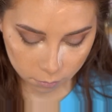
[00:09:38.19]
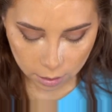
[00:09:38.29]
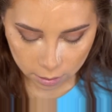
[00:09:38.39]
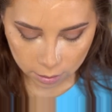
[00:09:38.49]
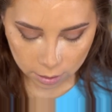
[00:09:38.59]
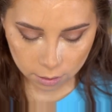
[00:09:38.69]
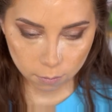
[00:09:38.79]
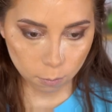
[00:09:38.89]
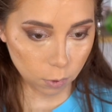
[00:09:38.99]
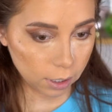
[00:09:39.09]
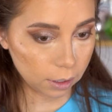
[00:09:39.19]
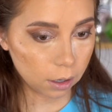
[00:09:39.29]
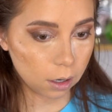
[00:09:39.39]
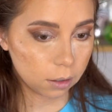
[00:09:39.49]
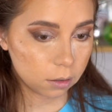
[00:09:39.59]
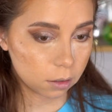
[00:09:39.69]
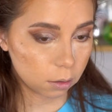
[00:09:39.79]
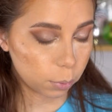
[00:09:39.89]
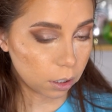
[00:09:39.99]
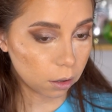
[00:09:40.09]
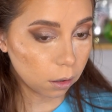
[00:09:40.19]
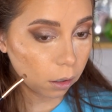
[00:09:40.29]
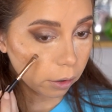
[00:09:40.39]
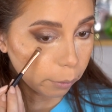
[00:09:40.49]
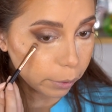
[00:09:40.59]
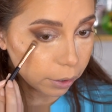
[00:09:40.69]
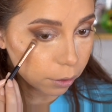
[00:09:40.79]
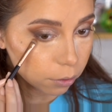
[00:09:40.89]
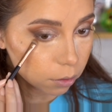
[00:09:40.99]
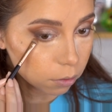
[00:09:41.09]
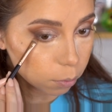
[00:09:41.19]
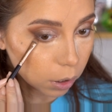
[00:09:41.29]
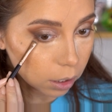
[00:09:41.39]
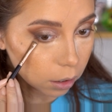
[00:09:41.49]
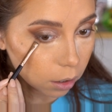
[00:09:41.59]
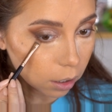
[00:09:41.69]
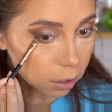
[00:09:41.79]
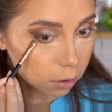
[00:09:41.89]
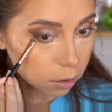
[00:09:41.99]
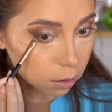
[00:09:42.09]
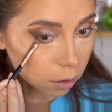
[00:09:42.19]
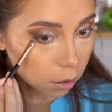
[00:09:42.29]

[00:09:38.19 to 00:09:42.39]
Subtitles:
And then, why not dip a little bit into Spyglass,